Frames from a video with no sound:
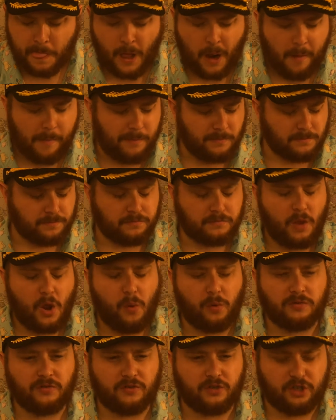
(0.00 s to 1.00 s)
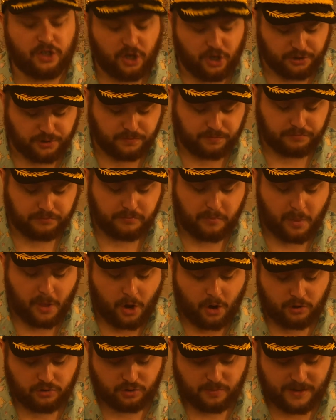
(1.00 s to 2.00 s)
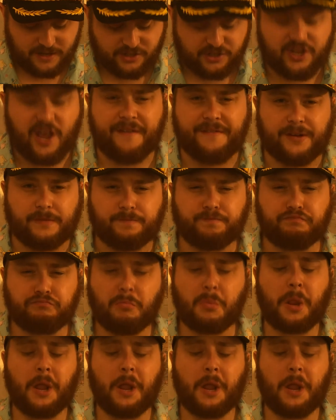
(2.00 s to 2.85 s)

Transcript: That wasn't very nice. Got to about 7,